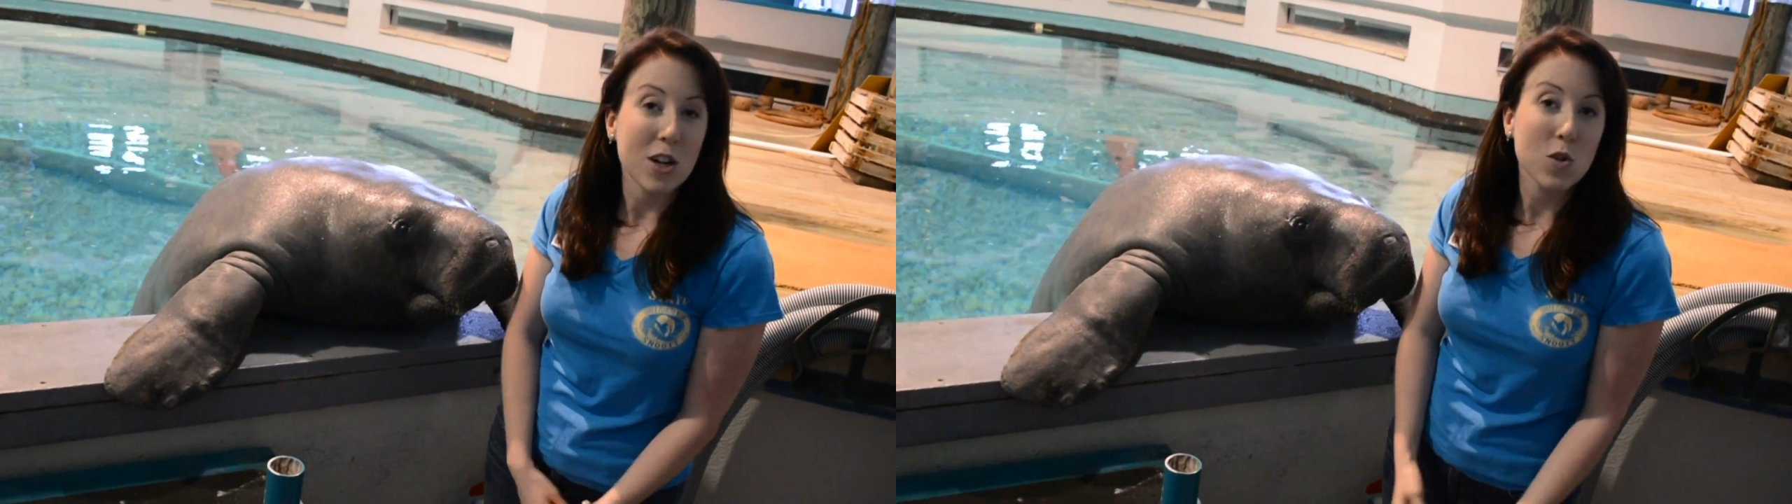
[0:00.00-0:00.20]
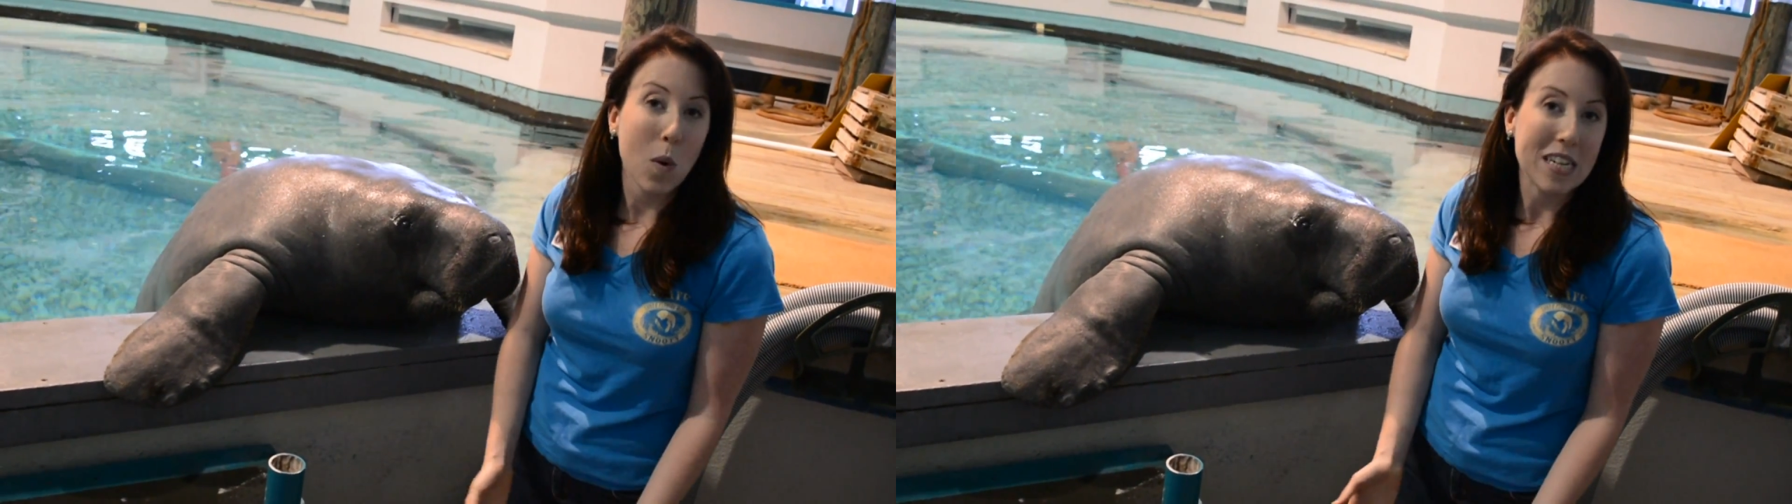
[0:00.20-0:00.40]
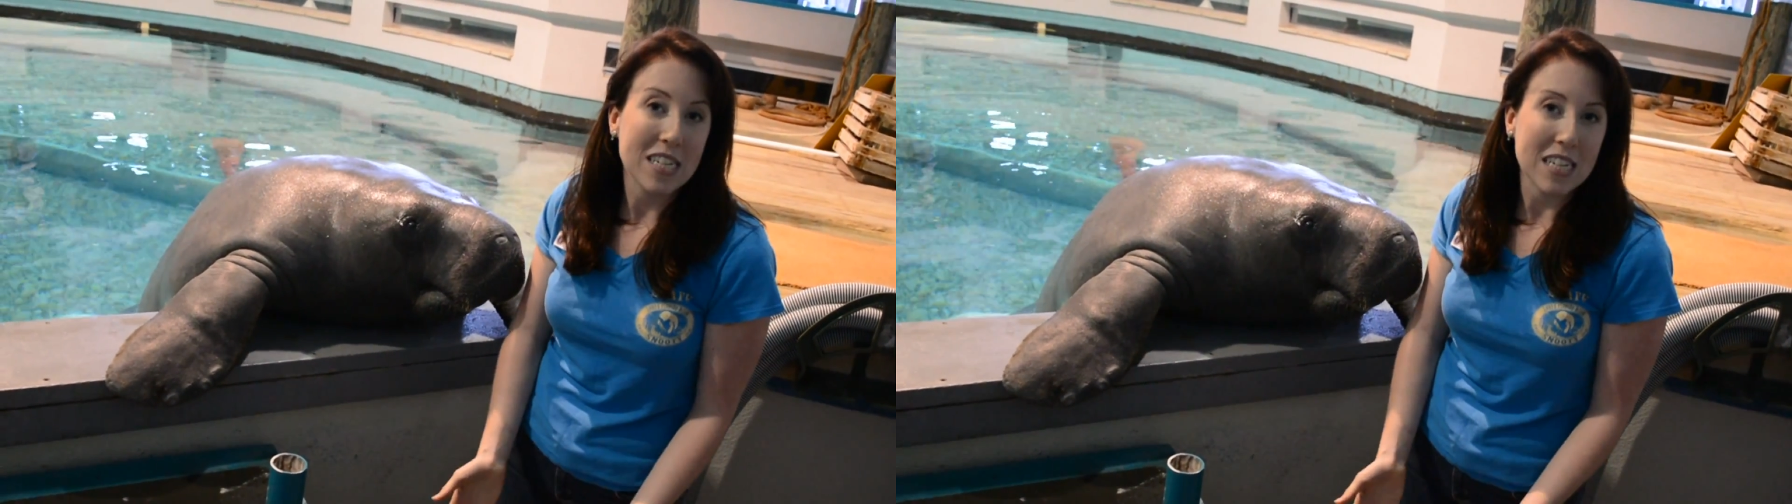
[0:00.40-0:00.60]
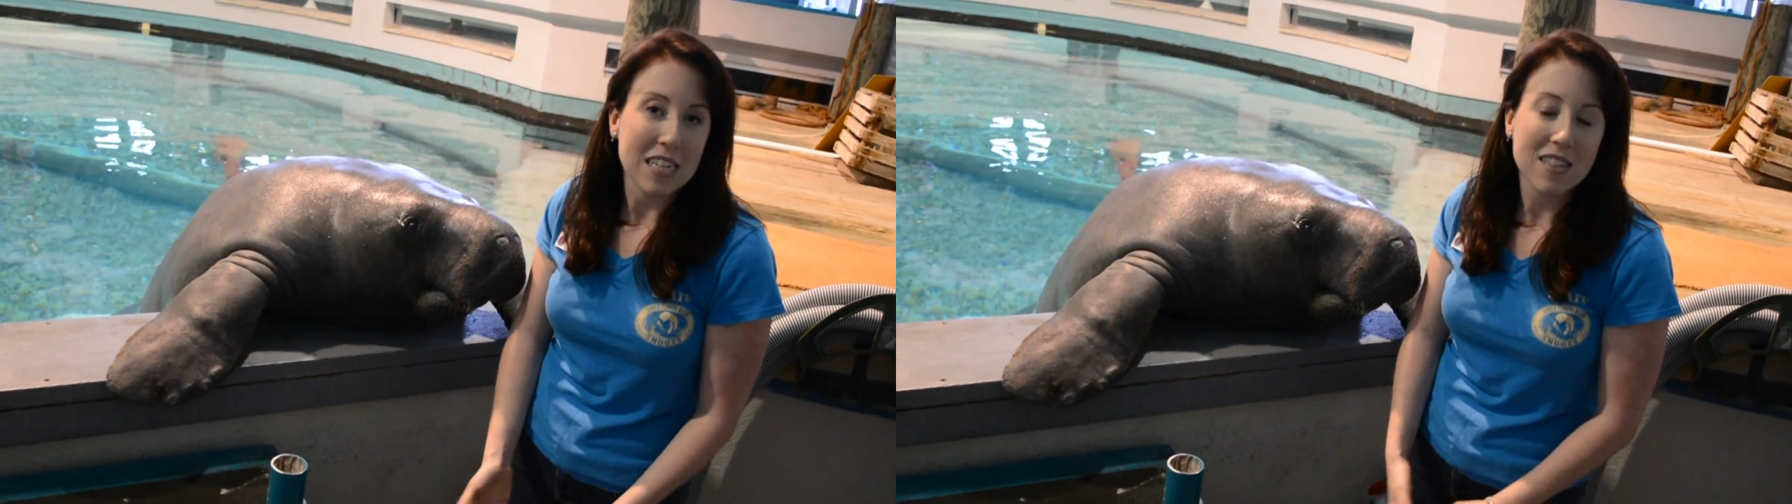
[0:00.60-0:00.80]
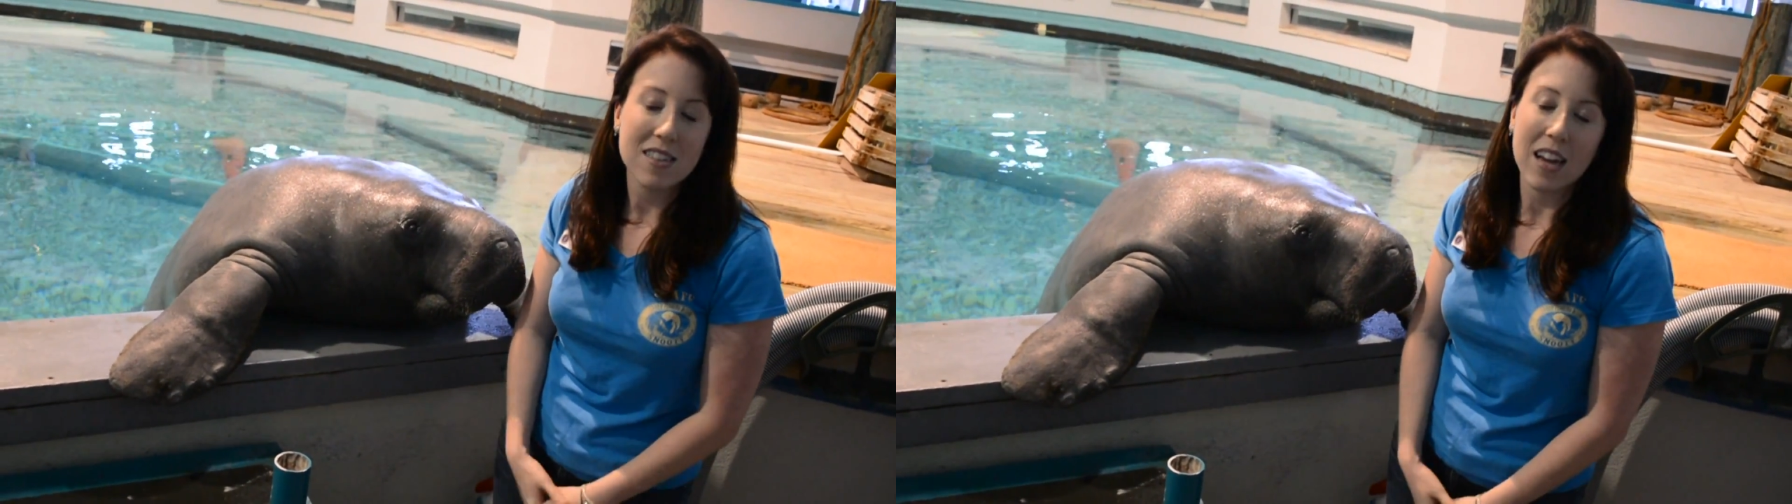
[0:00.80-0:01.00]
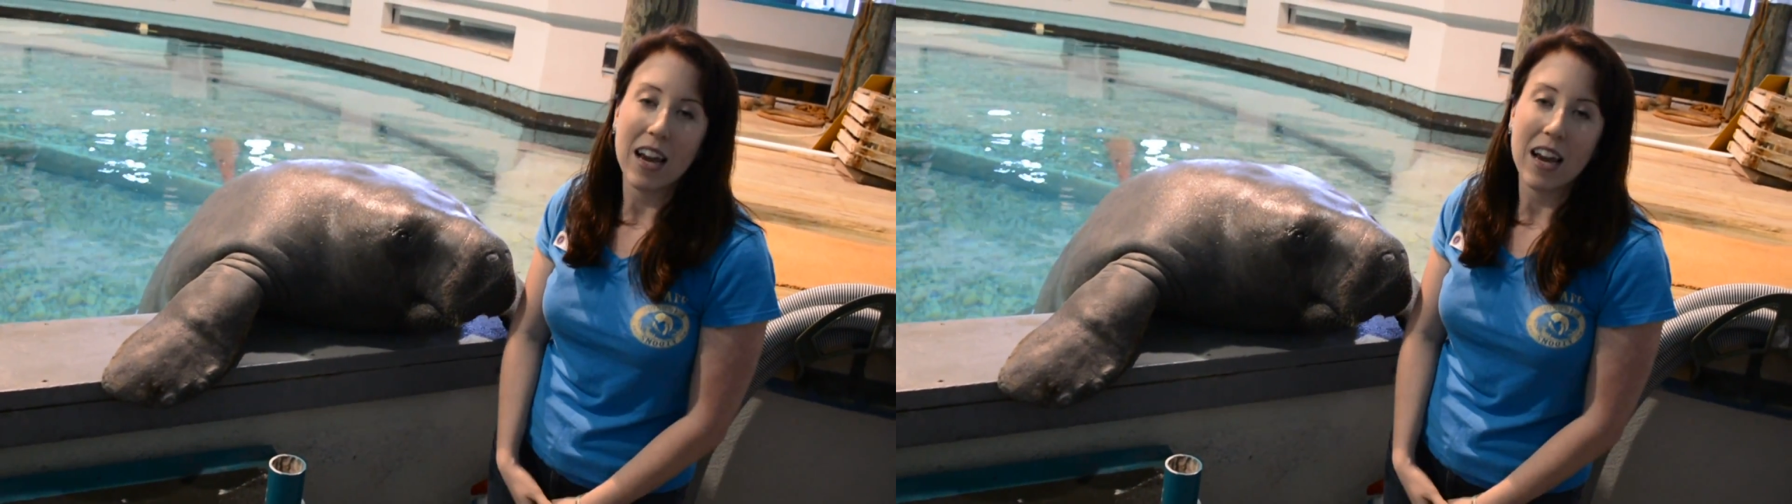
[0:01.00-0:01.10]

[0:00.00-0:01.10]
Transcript: their 20s.